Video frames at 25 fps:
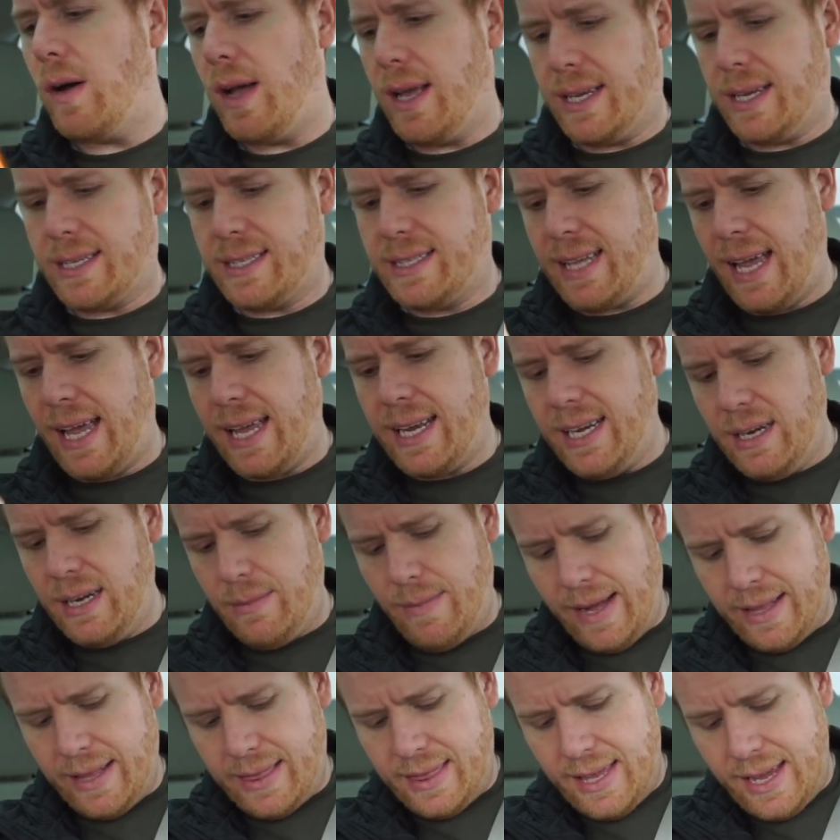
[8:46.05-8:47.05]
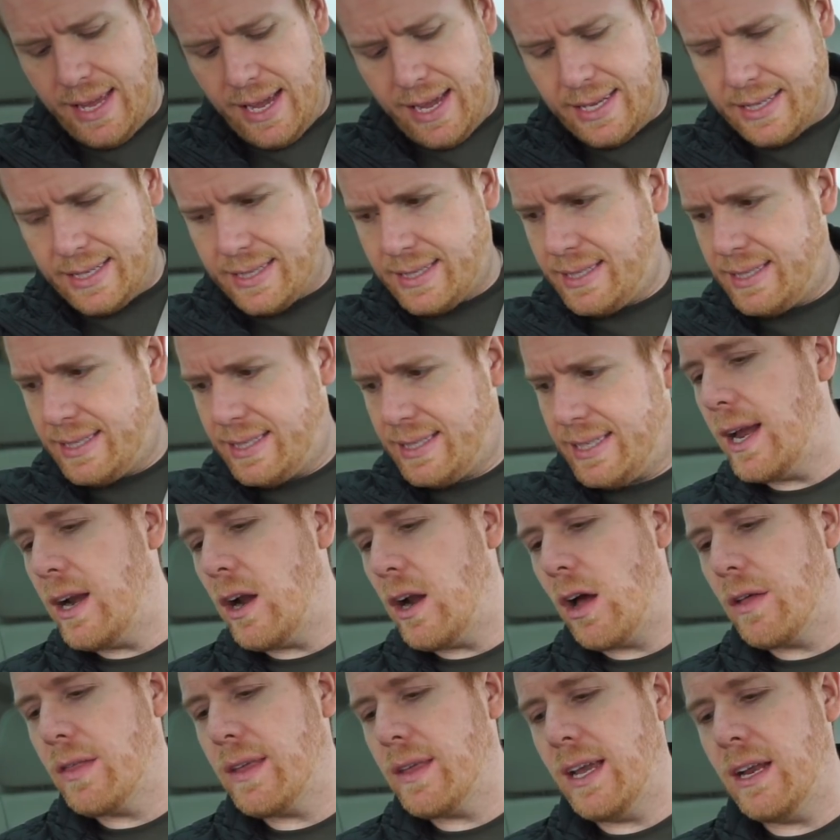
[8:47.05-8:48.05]
excited about this and
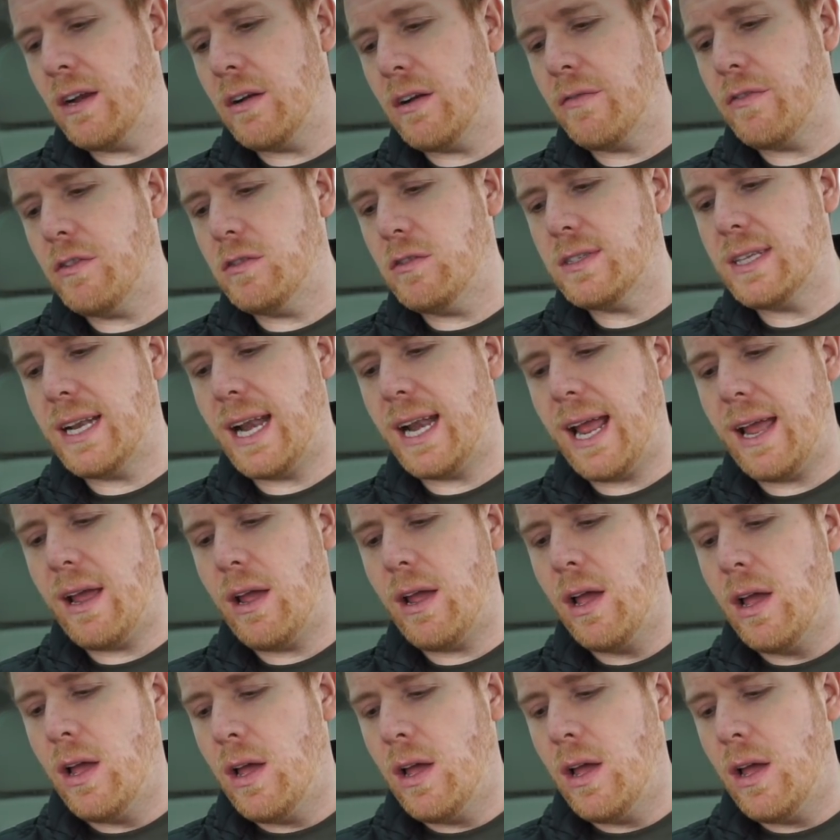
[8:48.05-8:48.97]
all the interviews that I